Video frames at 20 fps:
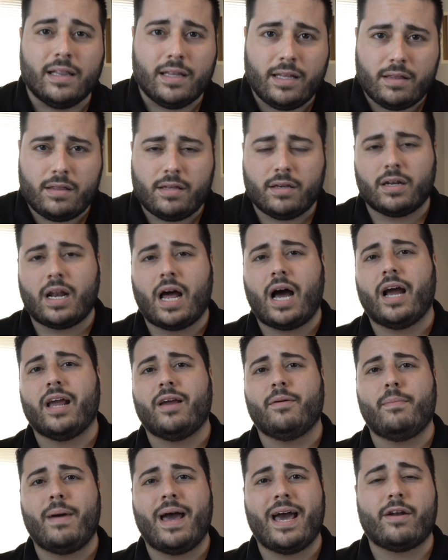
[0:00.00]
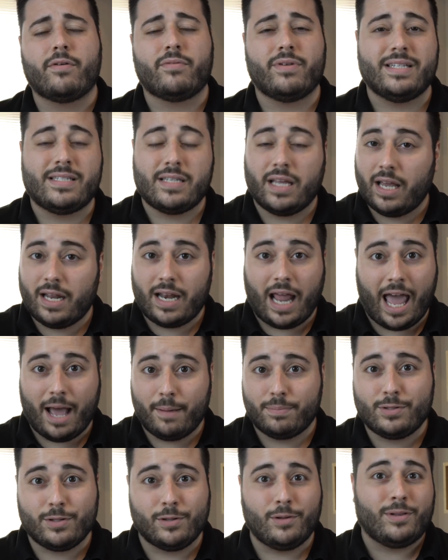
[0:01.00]
lithium ion batteries, and
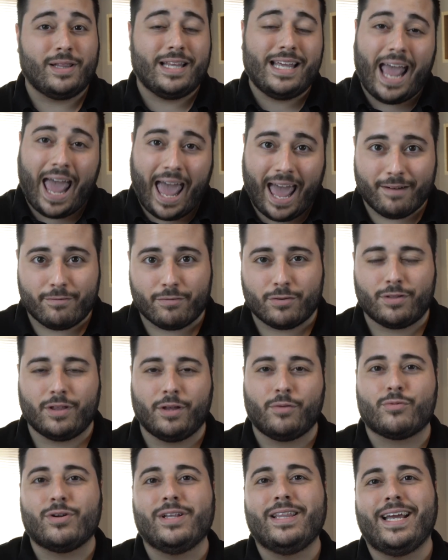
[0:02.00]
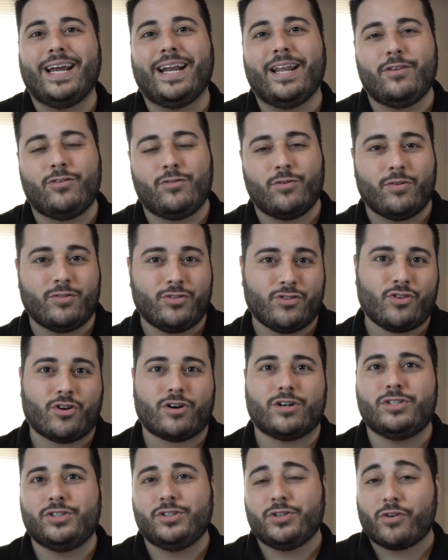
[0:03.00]
absolutely everything related to
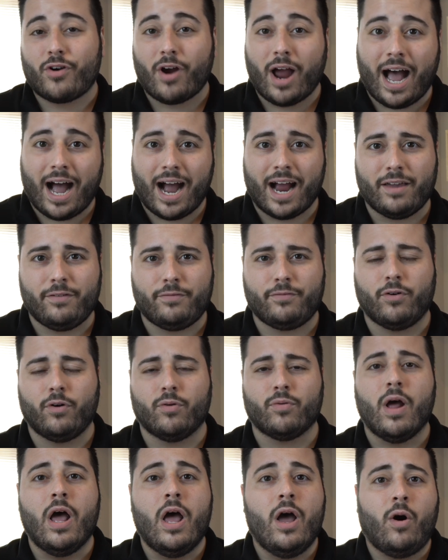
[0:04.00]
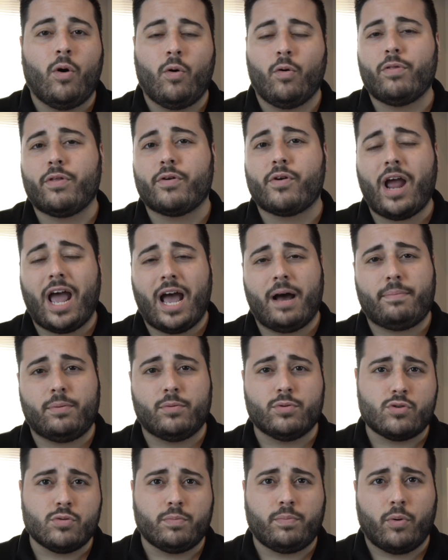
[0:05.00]
charging your iPhone on their Apple
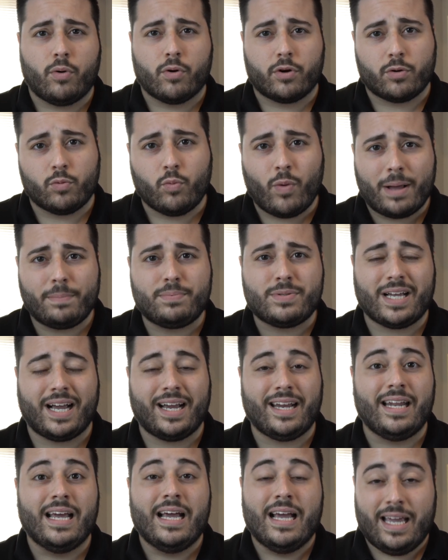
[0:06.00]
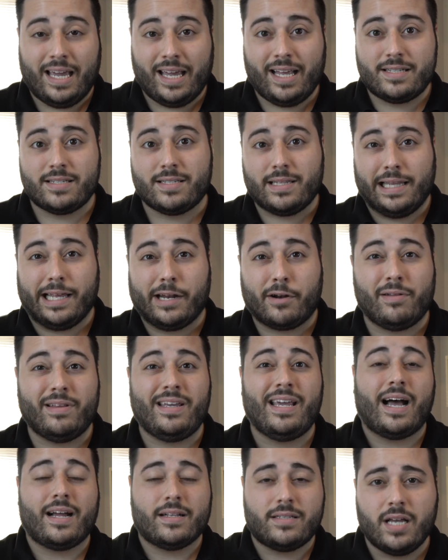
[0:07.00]
support website. It's
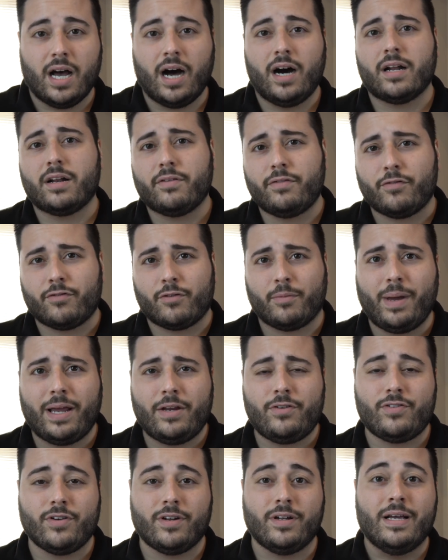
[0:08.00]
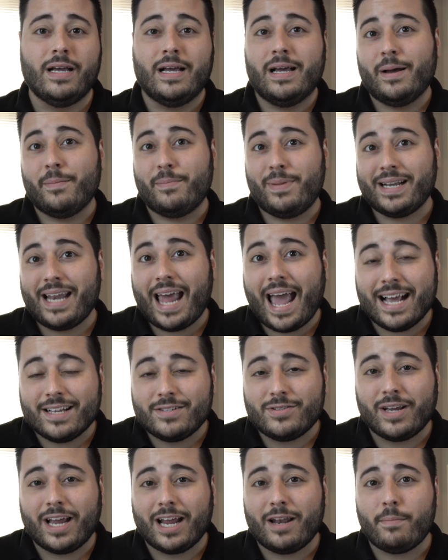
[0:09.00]
literally a ton of information, but as
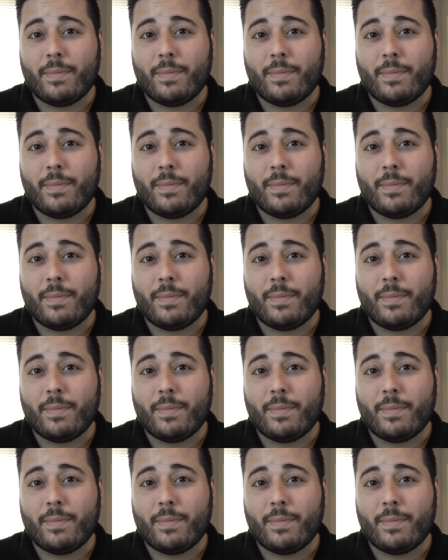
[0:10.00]
you can